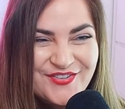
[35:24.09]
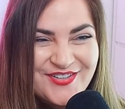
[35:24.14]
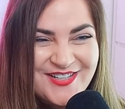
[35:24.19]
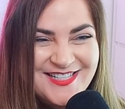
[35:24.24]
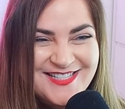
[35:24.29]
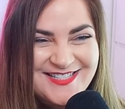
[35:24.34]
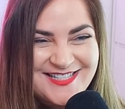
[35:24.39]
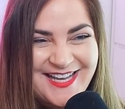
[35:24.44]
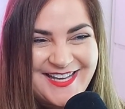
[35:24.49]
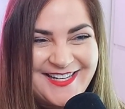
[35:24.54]
are you
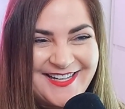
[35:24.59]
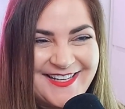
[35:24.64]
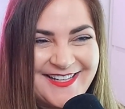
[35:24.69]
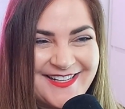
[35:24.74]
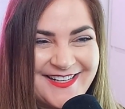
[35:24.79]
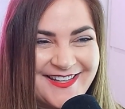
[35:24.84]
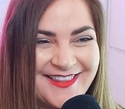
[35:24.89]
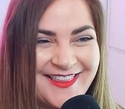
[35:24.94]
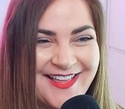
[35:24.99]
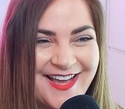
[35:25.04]

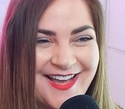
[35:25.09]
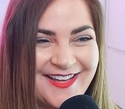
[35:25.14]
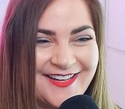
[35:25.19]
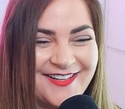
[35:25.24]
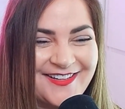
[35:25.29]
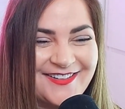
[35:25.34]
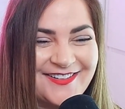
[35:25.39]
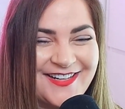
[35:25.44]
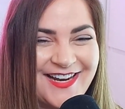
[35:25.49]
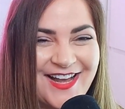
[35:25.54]
excited
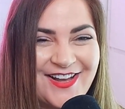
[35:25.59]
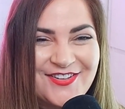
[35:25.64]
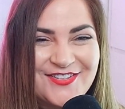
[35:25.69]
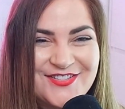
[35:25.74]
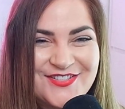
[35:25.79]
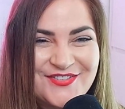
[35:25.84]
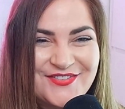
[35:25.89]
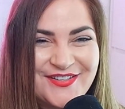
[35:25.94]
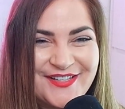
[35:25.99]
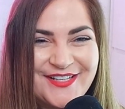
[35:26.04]
that you're
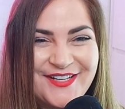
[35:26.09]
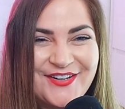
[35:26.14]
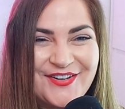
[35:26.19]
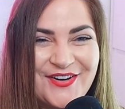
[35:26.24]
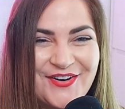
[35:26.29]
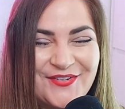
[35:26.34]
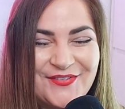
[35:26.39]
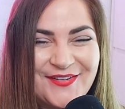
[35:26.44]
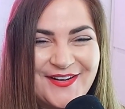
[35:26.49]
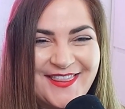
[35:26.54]
now doing
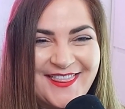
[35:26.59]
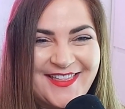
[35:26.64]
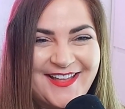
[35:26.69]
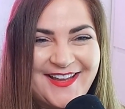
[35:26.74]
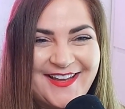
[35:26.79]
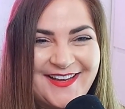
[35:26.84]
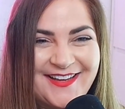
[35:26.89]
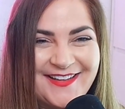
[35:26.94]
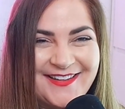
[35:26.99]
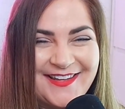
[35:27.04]
your own
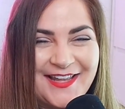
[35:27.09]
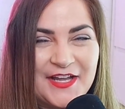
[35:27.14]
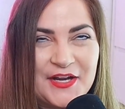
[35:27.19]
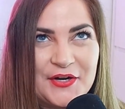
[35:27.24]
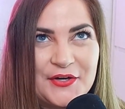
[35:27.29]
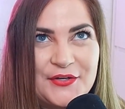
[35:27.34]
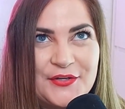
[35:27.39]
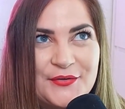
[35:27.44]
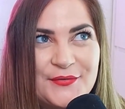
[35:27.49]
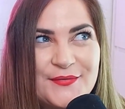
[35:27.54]
thing?
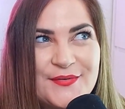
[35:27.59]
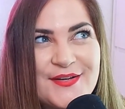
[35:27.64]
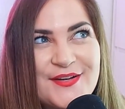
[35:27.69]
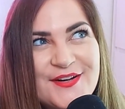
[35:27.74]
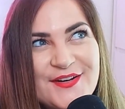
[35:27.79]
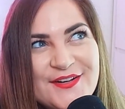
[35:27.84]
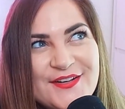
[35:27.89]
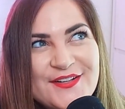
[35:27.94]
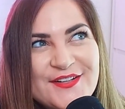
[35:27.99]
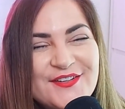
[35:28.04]
Like, are you
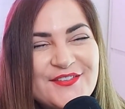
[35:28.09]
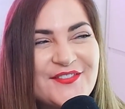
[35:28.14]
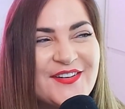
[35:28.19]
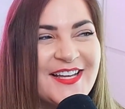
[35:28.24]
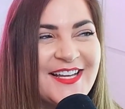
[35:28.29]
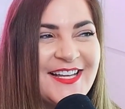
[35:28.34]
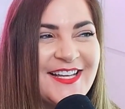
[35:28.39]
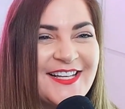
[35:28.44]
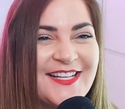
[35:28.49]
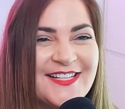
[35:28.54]

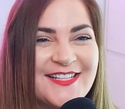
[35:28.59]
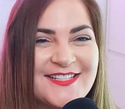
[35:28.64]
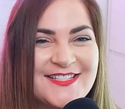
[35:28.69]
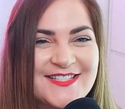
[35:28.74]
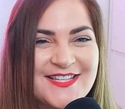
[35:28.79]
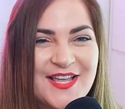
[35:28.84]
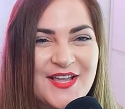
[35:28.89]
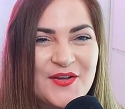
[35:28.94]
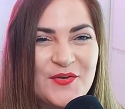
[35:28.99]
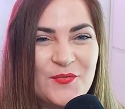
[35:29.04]

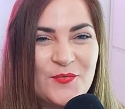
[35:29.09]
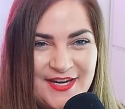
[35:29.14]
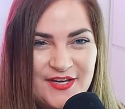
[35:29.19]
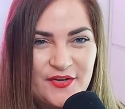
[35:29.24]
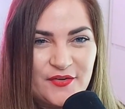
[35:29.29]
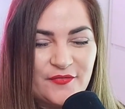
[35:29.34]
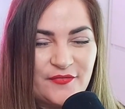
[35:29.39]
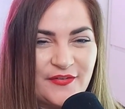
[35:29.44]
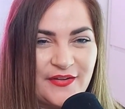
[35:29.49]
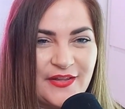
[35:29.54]
nervous? Like, how
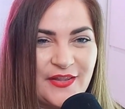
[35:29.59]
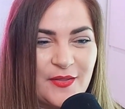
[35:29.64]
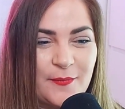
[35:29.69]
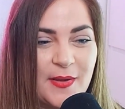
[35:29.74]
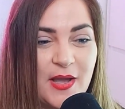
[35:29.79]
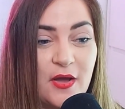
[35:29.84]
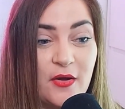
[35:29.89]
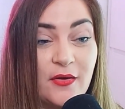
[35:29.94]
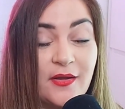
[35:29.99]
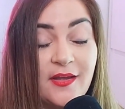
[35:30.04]
do you feel
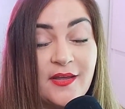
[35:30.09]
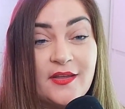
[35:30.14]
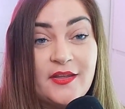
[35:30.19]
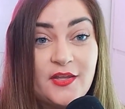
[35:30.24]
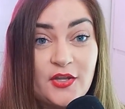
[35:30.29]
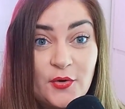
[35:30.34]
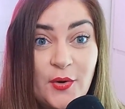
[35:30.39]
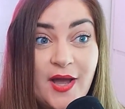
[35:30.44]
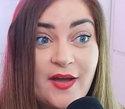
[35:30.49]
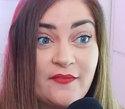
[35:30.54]
about,
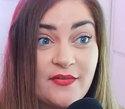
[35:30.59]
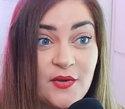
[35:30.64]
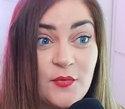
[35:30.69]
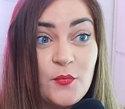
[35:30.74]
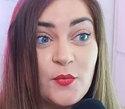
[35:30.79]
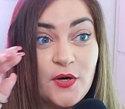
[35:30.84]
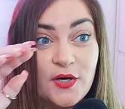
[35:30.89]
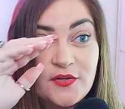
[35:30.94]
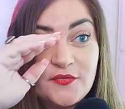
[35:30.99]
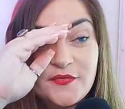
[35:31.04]
you know,
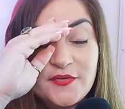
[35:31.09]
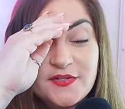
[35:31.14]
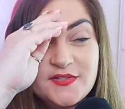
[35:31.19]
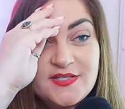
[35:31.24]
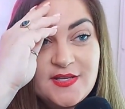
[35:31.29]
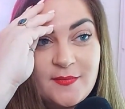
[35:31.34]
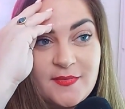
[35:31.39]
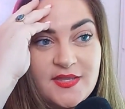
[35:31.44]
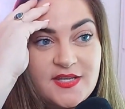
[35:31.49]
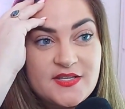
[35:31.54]
having worked
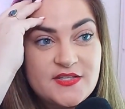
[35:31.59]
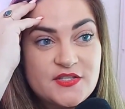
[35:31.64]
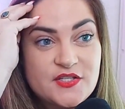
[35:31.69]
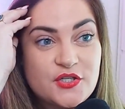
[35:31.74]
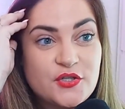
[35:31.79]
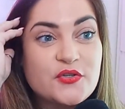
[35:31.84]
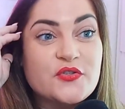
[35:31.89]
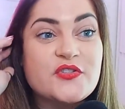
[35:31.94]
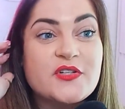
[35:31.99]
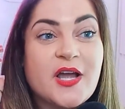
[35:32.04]
for some of these
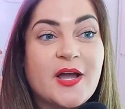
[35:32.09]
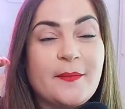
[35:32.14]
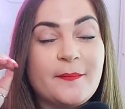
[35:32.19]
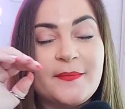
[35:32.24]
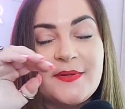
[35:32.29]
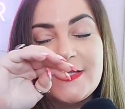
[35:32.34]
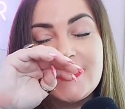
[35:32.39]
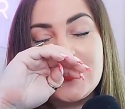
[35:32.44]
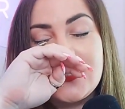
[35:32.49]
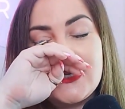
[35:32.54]
huge
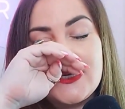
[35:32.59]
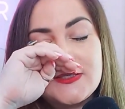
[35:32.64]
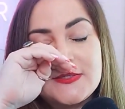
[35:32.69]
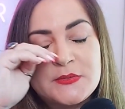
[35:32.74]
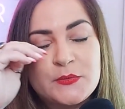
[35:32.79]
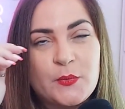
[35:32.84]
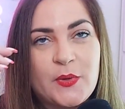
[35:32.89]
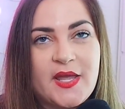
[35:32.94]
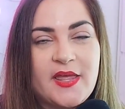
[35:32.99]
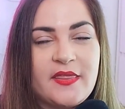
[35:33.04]

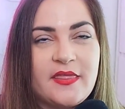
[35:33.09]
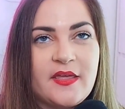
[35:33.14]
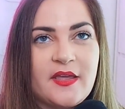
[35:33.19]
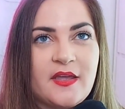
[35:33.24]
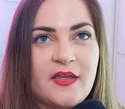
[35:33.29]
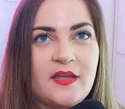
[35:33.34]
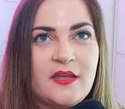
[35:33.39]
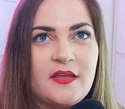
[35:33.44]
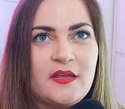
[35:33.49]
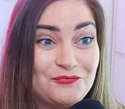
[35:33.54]
companies with
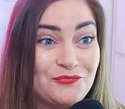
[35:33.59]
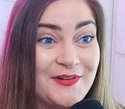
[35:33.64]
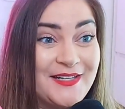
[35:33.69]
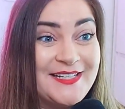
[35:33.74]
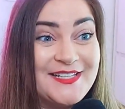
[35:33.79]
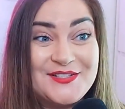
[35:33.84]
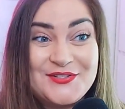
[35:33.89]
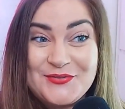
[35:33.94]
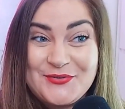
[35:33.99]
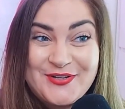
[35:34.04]

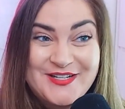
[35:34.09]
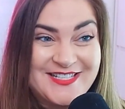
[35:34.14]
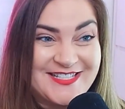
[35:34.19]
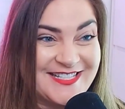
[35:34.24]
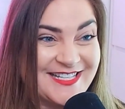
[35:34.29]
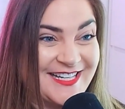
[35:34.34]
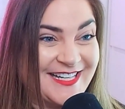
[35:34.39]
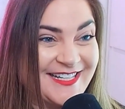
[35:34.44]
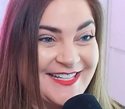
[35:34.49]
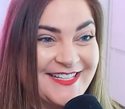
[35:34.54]

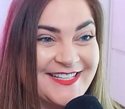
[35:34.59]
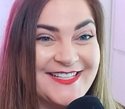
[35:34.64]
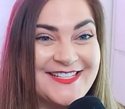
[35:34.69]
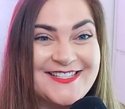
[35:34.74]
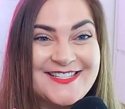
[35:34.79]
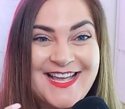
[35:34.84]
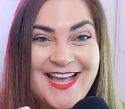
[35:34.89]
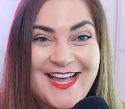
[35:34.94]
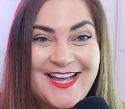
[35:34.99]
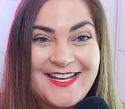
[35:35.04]

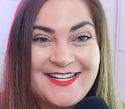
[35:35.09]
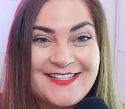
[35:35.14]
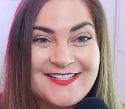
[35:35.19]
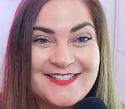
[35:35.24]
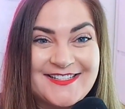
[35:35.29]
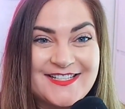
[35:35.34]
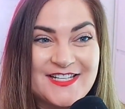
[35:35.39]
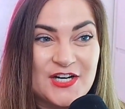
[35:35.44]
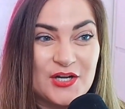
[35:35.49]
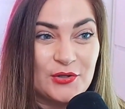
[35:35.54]
resources
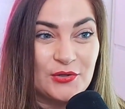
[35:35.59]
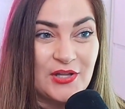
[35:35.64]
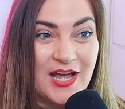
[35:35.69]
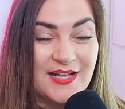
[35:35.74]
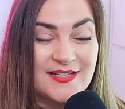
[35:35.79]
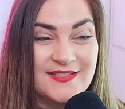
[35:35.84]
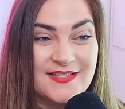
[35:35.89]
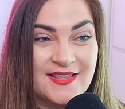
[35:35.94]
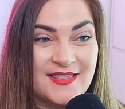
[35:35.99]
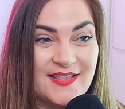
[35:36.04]
and, you know,
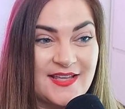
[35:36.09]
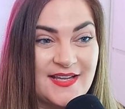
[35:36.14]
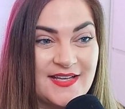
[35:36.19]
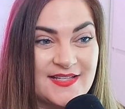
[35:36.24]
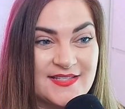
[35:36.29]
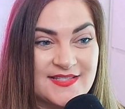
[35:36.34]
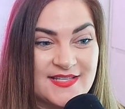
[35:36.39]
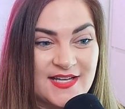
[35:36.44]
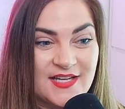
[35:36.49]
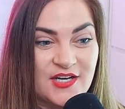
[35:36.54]
lots of
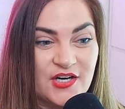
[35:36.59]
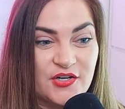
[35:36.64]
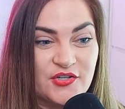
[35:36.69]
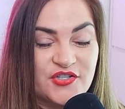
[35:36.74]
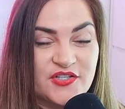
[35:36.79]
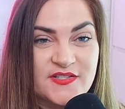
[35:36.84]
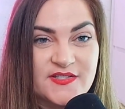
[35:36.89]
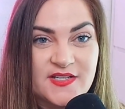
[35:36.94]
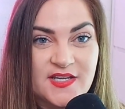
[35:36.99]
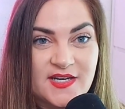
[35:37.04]
things that
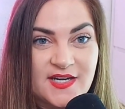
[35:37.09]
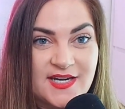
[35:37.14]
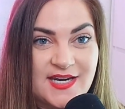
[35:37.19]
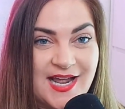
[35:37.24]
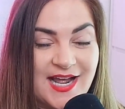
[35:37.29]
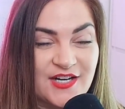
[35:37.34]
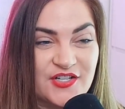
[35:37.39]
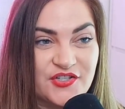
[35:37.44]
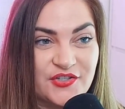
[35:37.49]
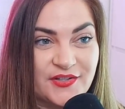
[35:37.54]
are just going to
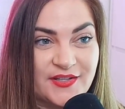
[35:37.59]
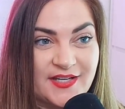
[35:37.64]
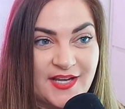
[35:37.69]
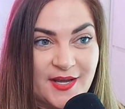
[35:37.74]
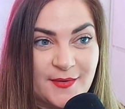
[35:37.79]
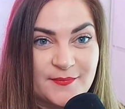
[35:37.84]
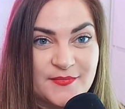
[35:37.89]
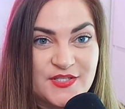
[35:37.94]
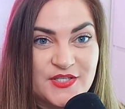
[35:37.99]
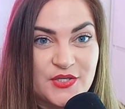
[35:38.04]
naturally
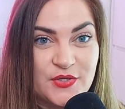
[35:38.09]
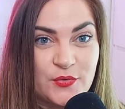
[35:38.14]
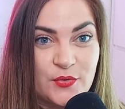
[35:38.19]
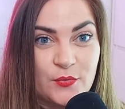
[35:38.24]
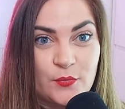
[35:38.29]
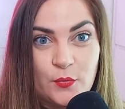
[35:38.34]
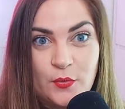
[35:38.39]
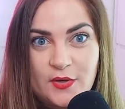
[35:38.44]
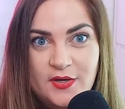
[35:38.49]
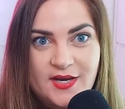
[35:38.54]
come to
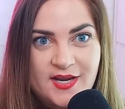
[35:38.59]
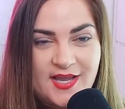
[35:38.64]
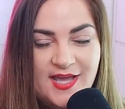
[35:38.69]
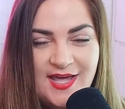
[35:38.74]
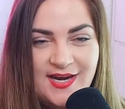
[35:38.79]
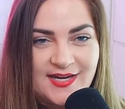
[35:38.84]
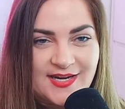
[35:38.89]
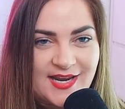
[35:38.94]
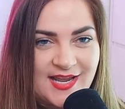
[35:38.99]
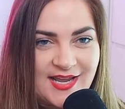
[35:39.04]
you
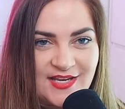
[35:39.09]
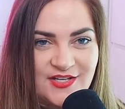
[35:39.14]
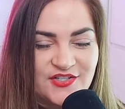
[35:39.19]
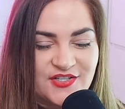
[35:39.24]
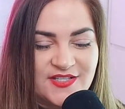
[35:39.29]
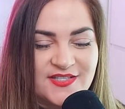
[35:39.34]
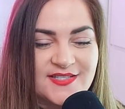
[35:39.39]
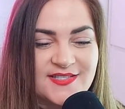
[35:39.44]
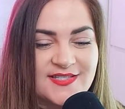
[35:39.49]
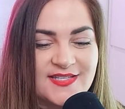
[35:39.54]
working at an
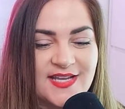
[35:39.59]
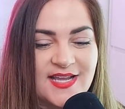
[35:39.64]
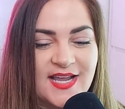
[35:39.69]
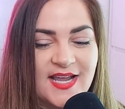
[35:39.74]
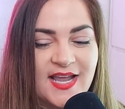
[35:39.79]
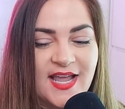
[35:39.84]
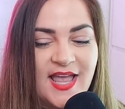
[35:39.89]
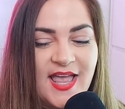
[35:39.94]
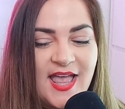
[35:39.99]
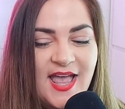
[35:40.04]

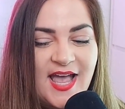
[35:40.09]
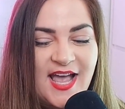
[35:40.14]
agency?